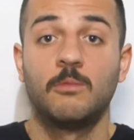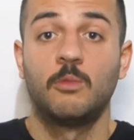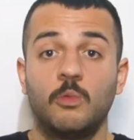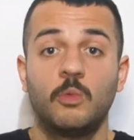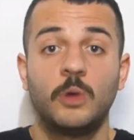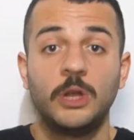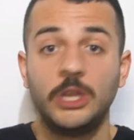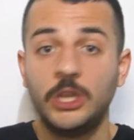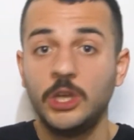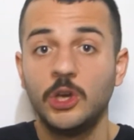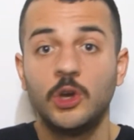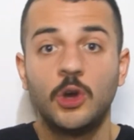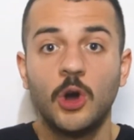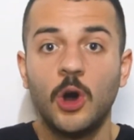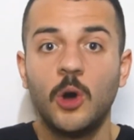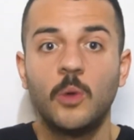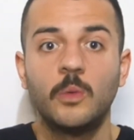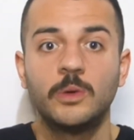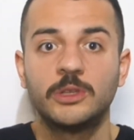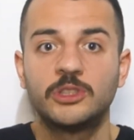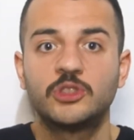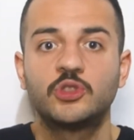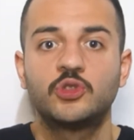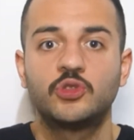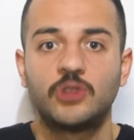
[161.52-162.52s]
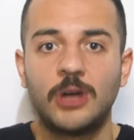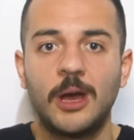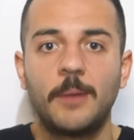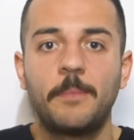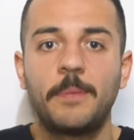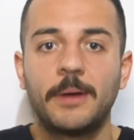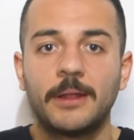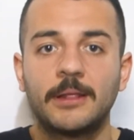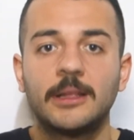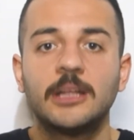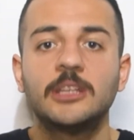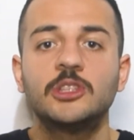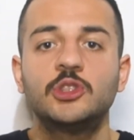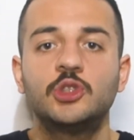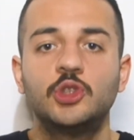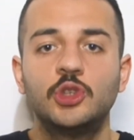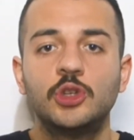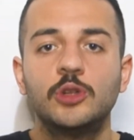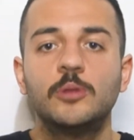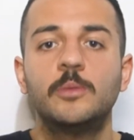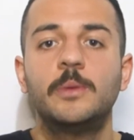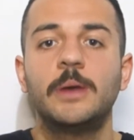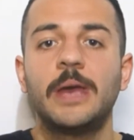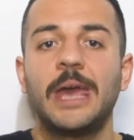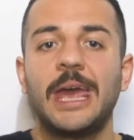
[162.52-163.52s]
when you go with Stripe Atlas,
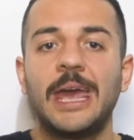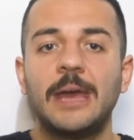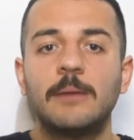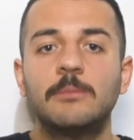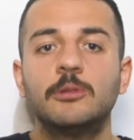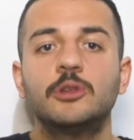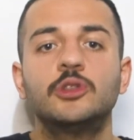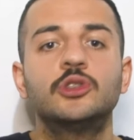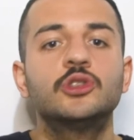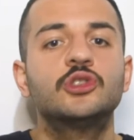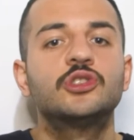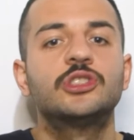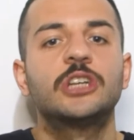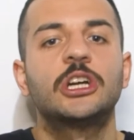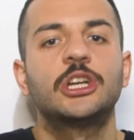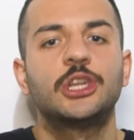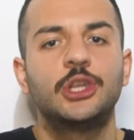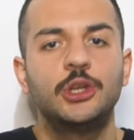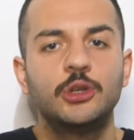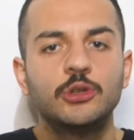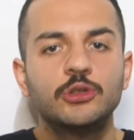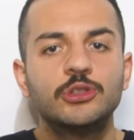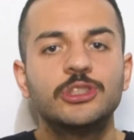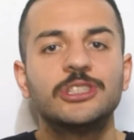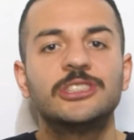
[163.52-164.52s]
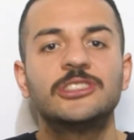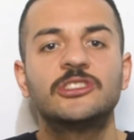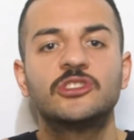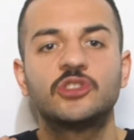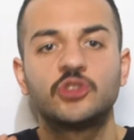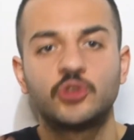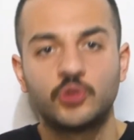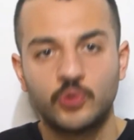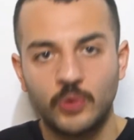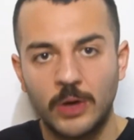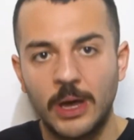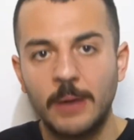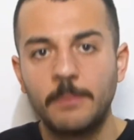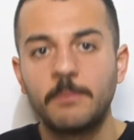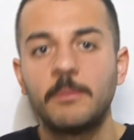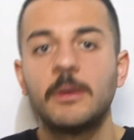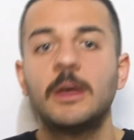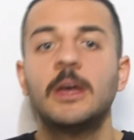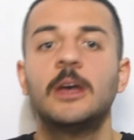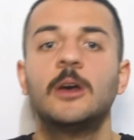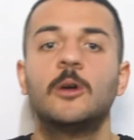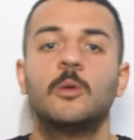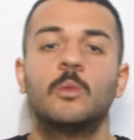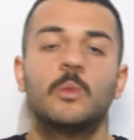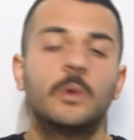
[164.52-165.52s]
you'll be able to start using Stripe
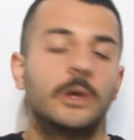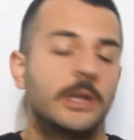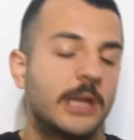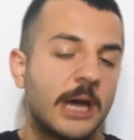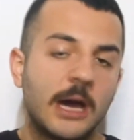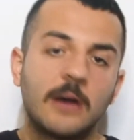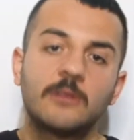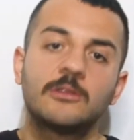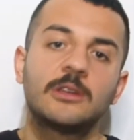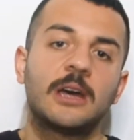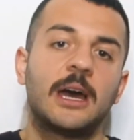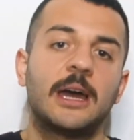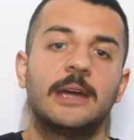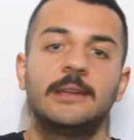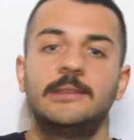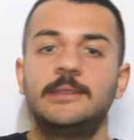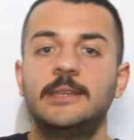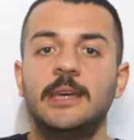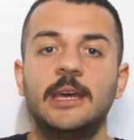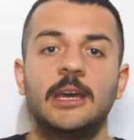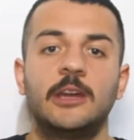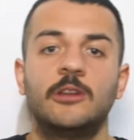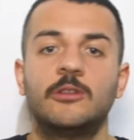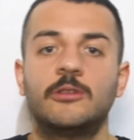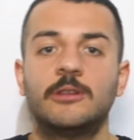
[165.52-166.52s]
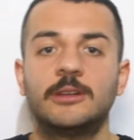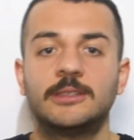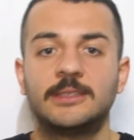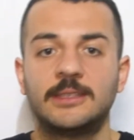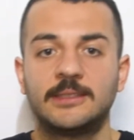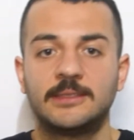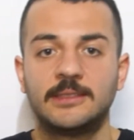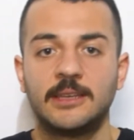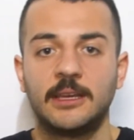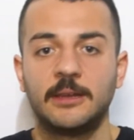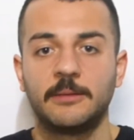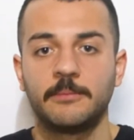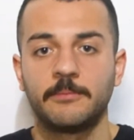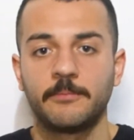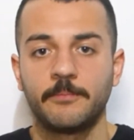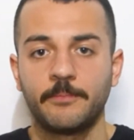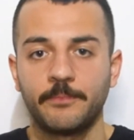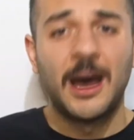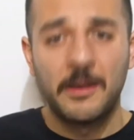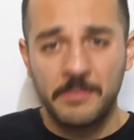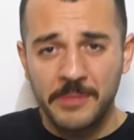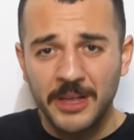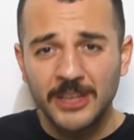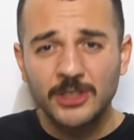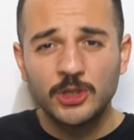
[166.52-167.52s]
without ITIN or SSN.
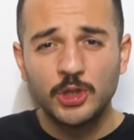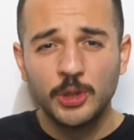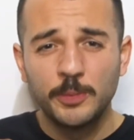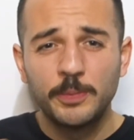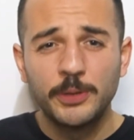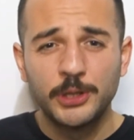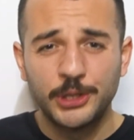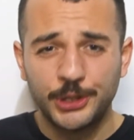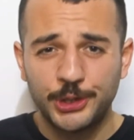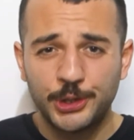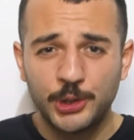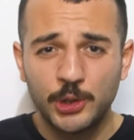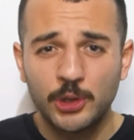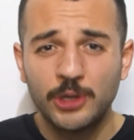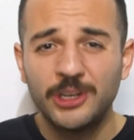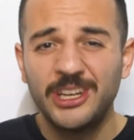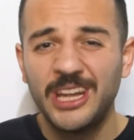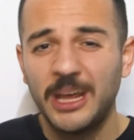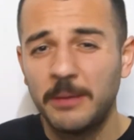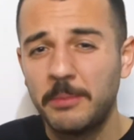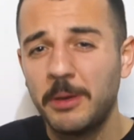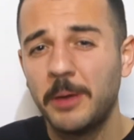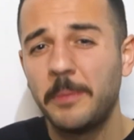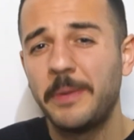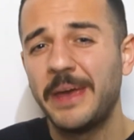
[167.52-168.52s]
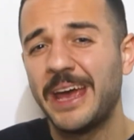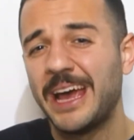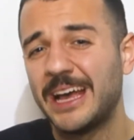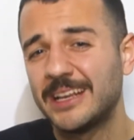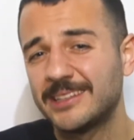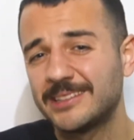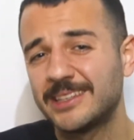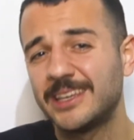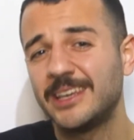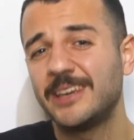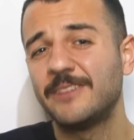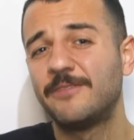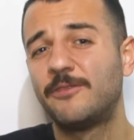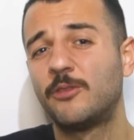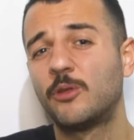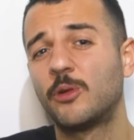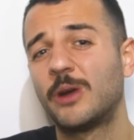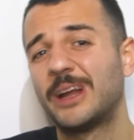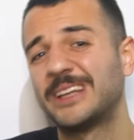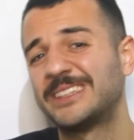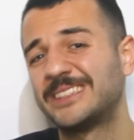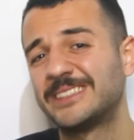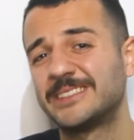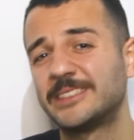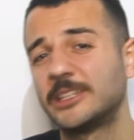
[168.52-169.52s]
I'm not super sure, they may be asking
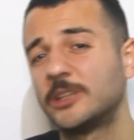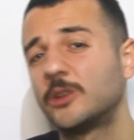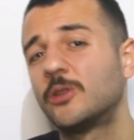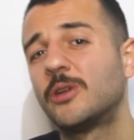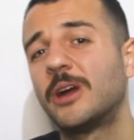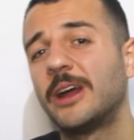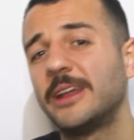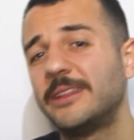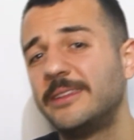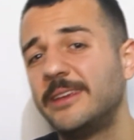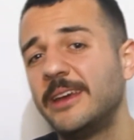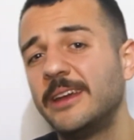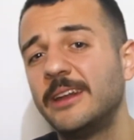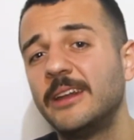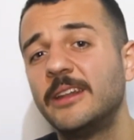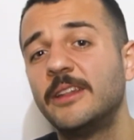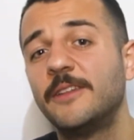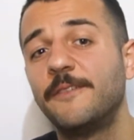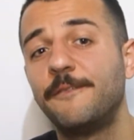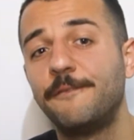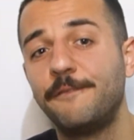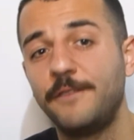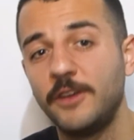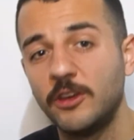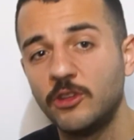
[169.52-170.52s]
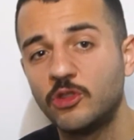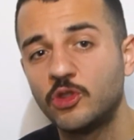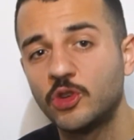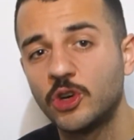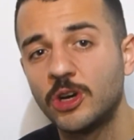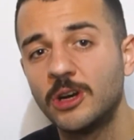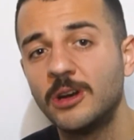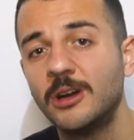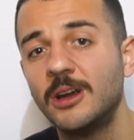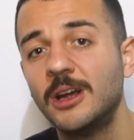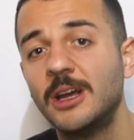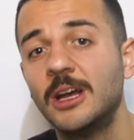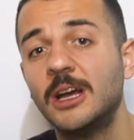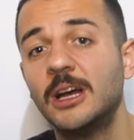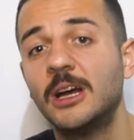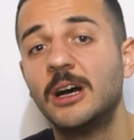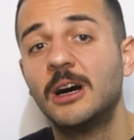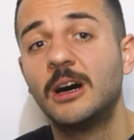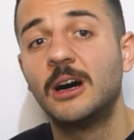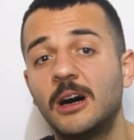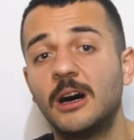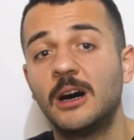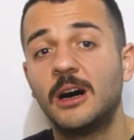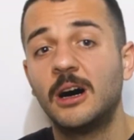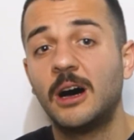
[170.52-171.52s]
for SSN or ITIN in the future
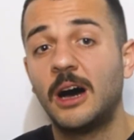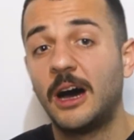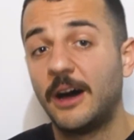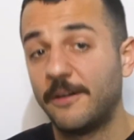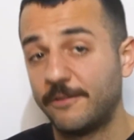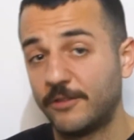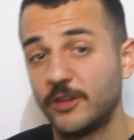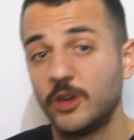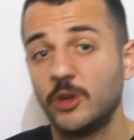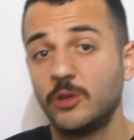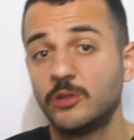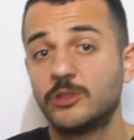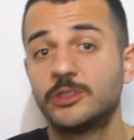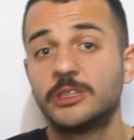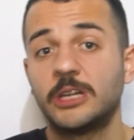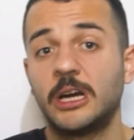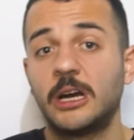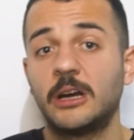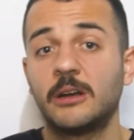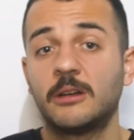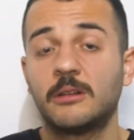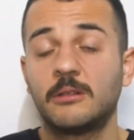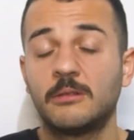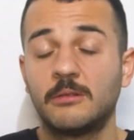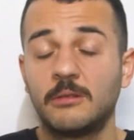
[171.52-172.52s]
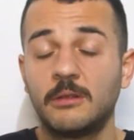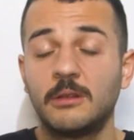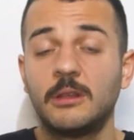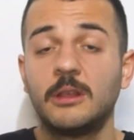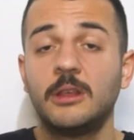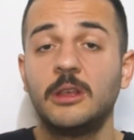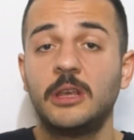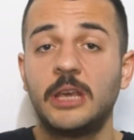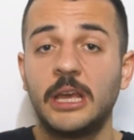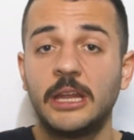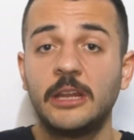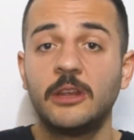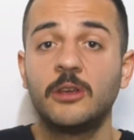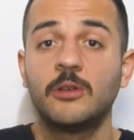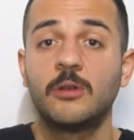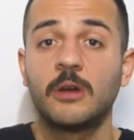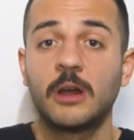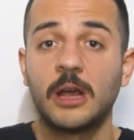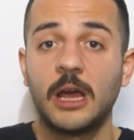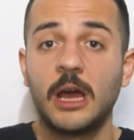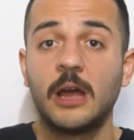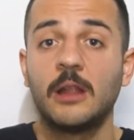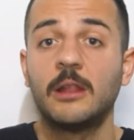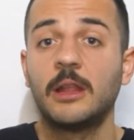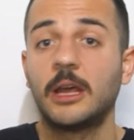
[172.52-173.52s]
after you start getting
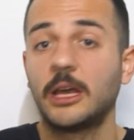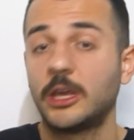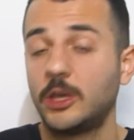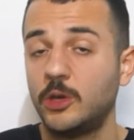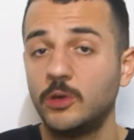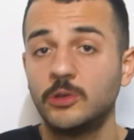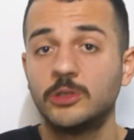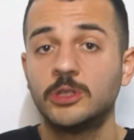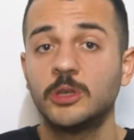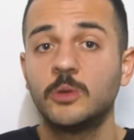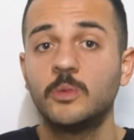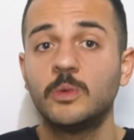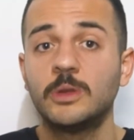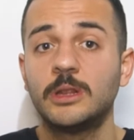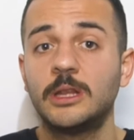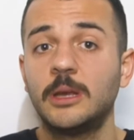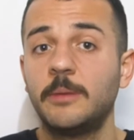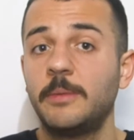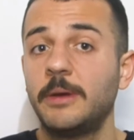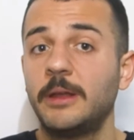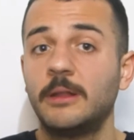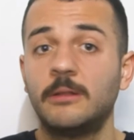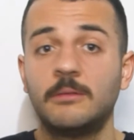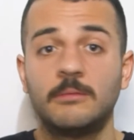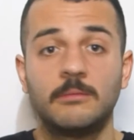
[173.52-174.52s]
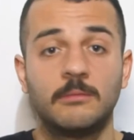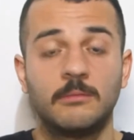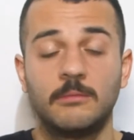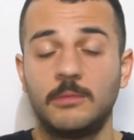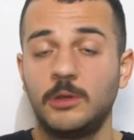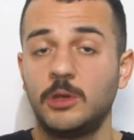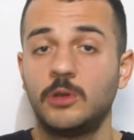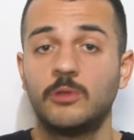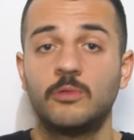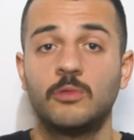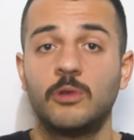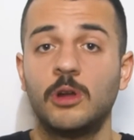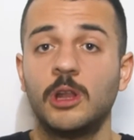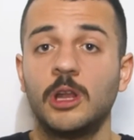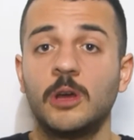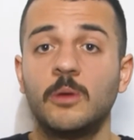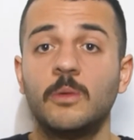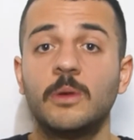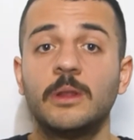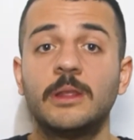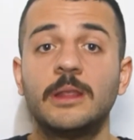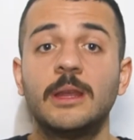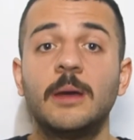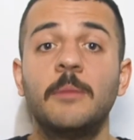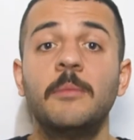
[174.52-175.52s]
your account, like using with them and you're rolling
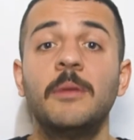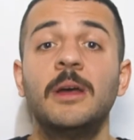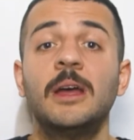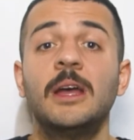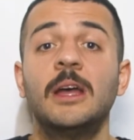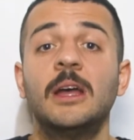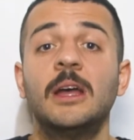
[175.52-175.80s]
with them,